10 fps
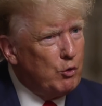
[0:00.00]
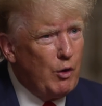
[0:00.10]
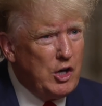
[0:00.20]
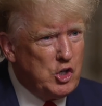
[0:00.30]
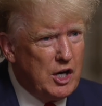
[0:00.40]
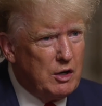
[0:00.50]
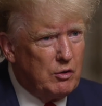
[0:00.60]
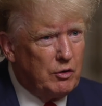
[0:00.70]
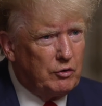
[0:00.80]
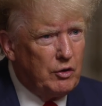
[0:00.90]
great
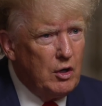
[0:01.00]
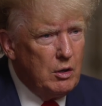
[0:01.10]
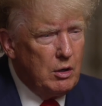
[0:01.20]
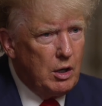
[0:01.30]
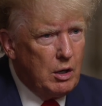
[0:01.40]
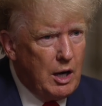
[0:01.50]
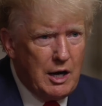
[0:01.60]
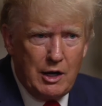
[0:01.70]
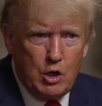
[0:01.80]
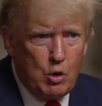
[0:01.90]
generals, and
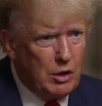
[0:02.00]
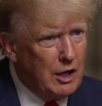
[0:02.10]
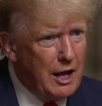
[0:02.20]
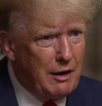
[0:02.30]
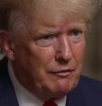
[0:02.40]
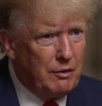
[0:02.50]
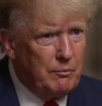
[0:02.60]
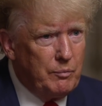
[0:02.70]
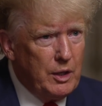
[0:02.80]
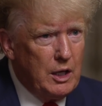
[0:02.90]
I know a lot of
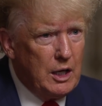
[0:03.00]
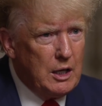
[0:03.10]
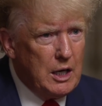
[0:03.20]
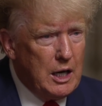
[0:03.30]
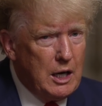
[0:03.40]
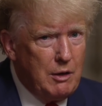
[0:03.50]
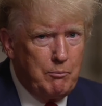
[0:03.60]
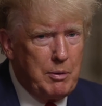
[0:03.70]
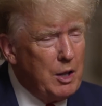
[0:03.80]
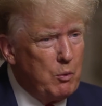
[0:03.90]
them.
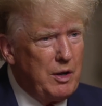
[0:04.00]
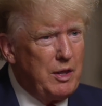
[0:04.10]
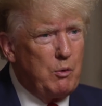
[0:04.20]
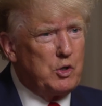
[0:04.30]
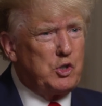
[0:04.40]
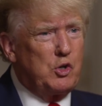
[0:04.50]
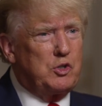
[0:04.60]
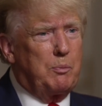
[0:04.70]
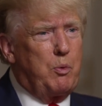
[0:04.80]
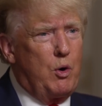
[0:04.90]
And by the way, they were so
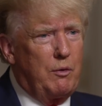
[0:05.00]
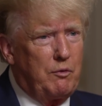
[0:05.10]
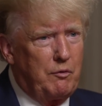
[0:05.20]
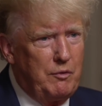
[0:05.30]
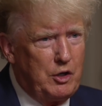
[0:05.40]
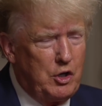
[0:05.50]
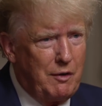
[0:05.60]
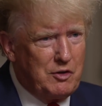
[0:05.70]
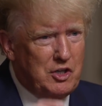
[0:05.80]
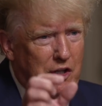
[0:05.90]
supportive of me. Do you
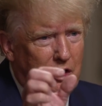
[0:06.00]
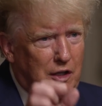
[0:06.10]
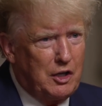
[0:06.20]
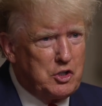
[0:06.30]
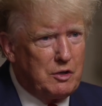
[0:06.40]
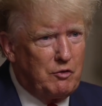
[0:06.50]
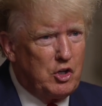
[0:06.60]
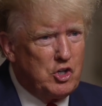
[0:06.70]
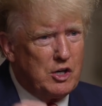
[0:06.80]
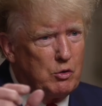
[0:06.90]
ever see the list of the
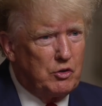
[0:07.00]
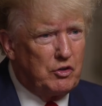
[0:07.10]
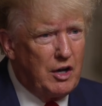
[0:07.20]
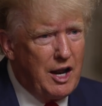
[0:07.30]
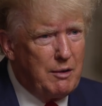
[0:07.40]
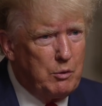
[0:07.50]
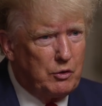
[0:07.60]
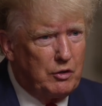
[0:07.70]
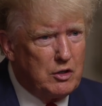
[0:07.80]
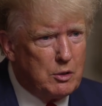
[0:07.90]
generals and
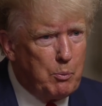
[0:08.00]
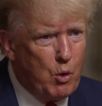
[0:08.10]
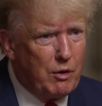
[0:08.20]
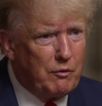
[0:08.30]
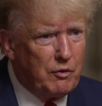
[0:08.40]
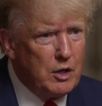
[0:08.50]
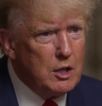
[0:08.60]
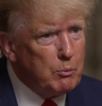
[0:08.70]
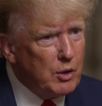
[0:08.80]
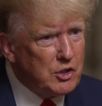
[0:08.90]
admirals mm -hmm. in mm-hmm. support of
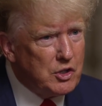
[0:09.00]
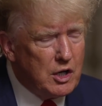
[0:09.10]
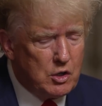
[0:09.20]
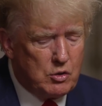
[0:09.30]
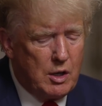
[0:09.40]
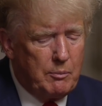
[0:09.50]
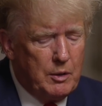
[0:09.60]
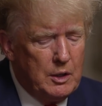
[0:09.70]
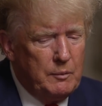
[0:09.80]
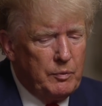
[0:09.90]
mm -hmm. President Trump?
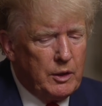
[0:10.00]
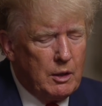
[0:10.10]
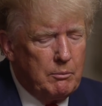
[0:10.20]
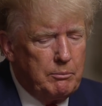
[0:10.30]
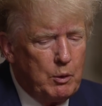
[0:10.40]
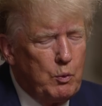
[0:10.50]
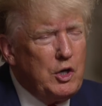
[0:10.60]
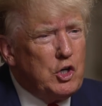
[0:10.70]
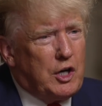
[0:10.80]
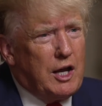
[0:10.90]
But we
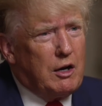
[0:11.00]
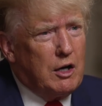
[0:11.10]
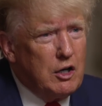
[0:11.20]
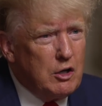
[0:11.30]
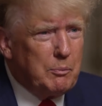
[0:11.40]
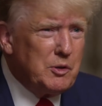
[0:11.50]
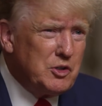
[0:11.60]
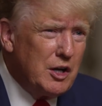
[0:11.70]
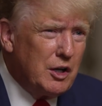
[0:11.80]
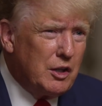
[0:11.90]
took out
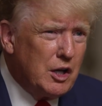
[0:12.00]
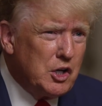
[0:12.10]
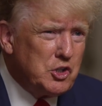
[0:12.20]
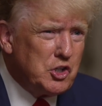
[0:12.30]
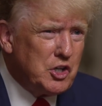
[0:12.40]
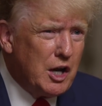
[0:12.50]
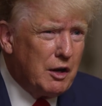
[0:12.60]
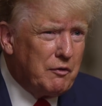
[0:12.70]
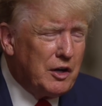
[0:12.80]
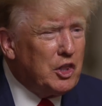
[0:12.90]
100% of the ISIS
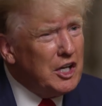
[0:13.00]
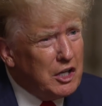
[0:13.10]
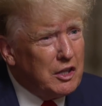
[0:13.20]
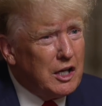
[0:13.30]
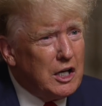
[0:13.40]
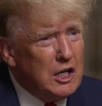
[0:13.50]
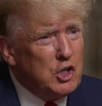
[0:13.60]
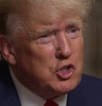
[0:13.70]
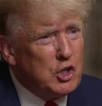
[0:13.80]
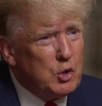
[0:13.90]
caliphate. Think of that in
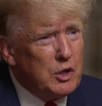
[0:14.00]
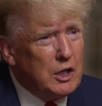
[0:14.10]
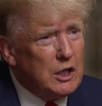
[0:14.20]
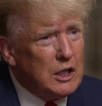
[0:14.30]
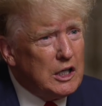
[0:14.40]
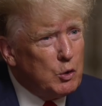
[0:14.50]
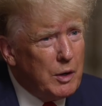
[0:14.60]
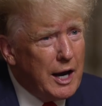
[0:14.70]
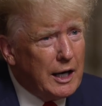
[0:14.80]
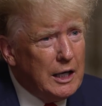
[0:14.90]
Syria, in
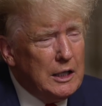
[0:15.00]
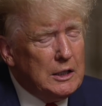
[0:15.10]
Iraq,